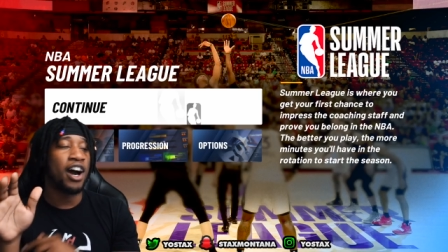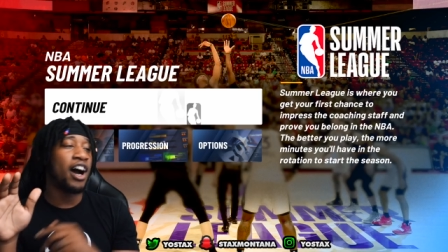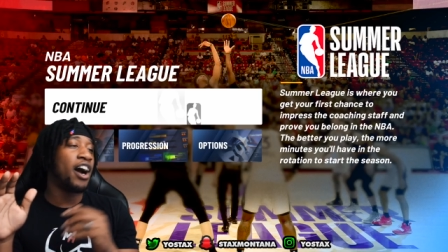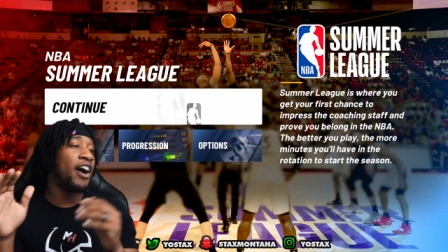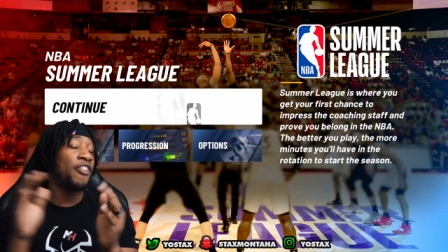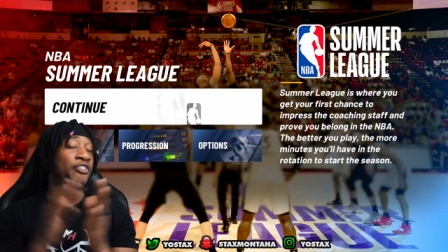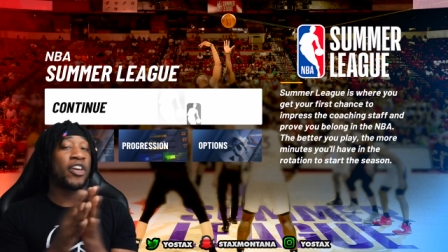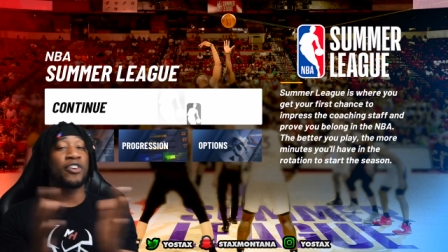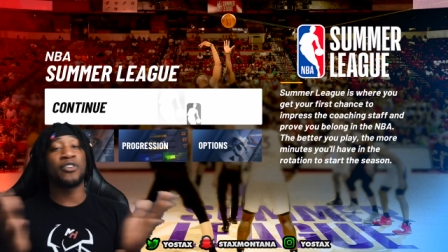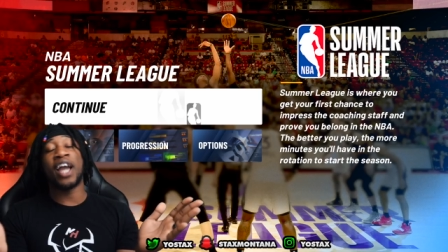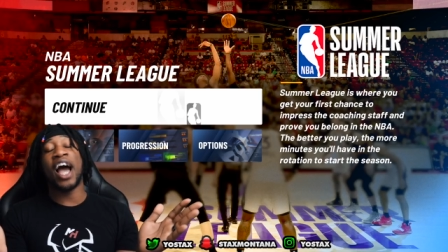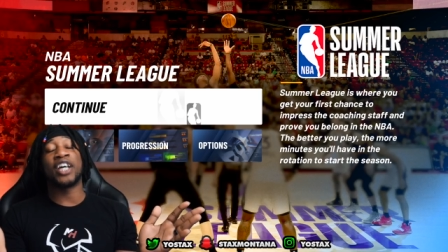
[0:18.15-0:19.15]
uh, thank
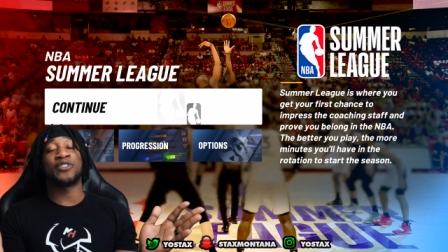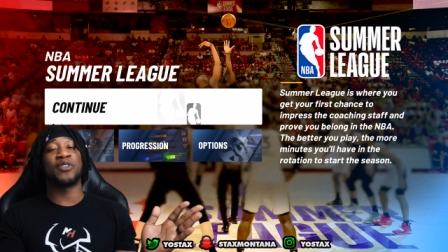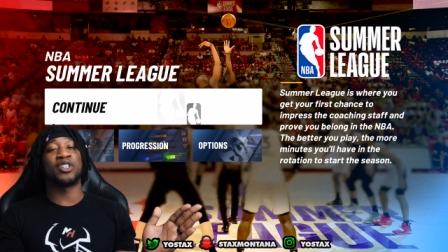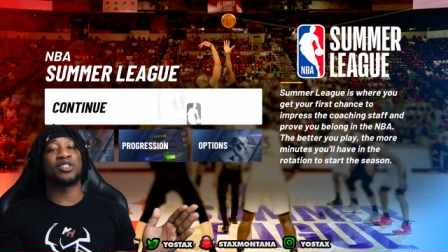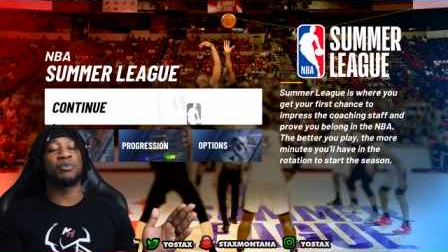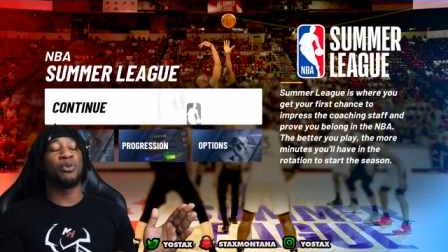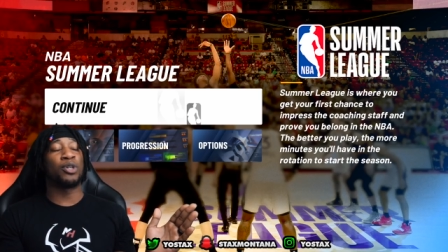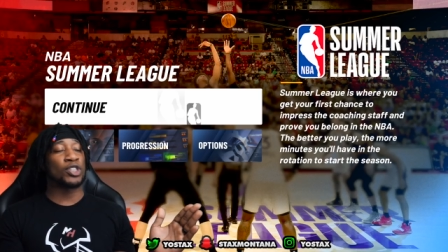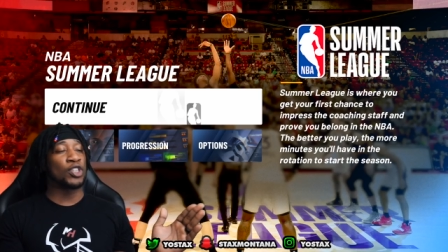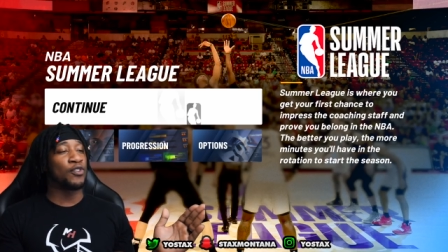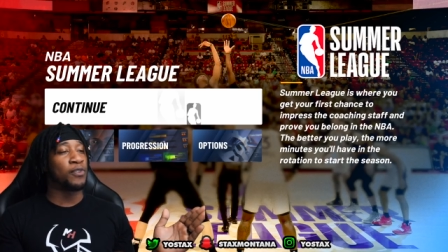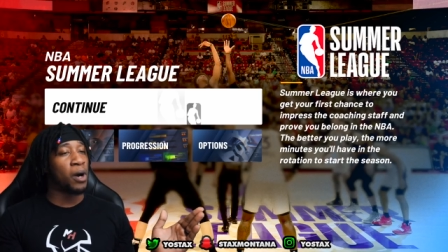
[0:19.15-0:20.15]
you guys for the support
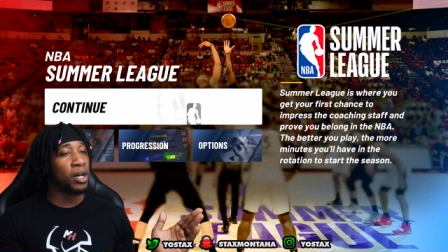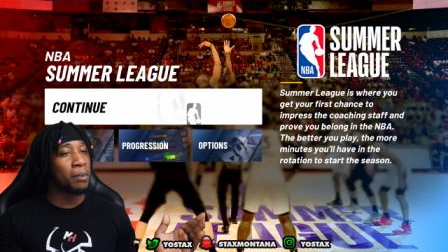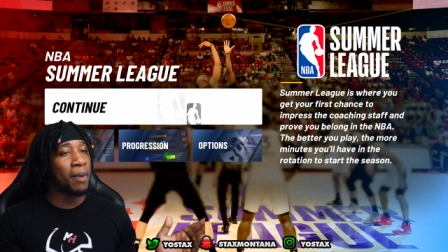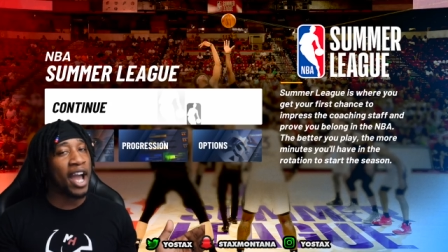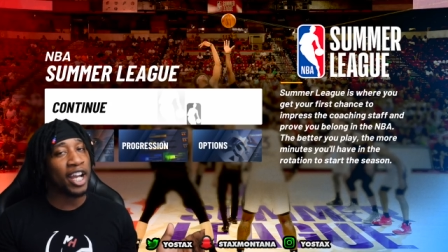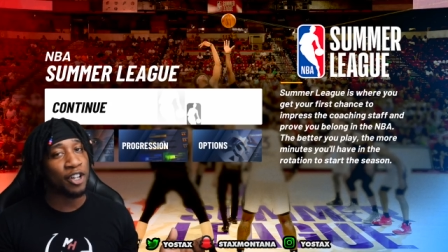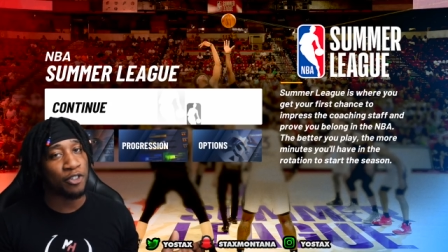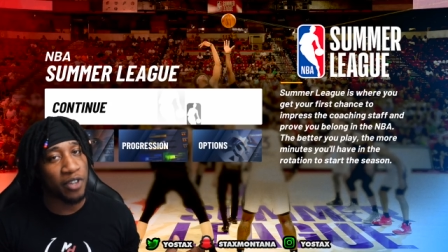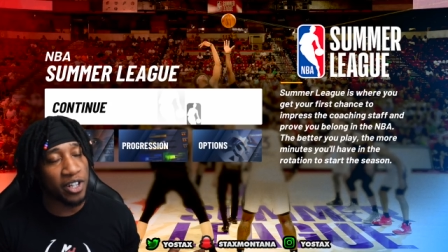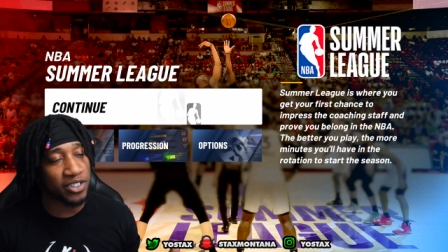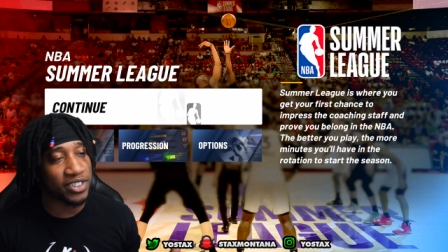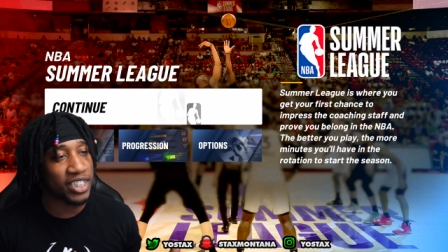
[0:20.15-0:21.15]
so far in My
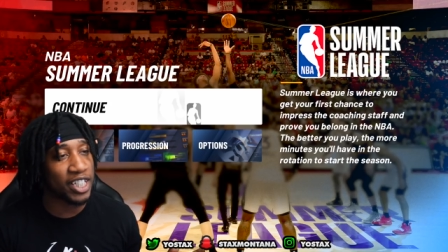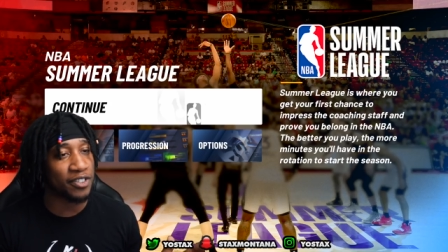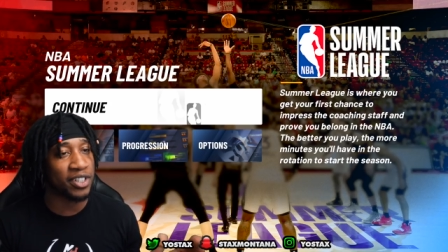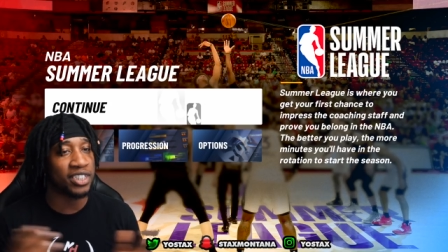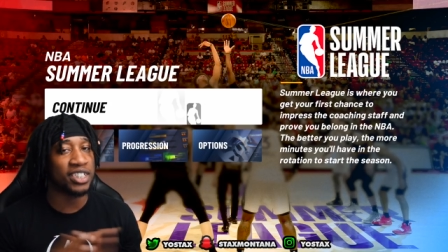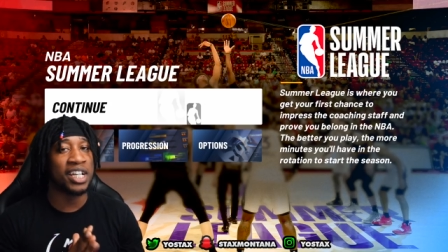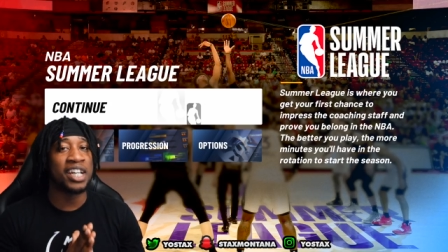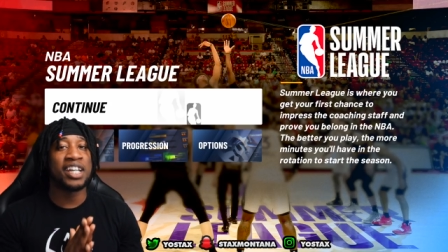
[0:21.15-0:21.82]
Career series.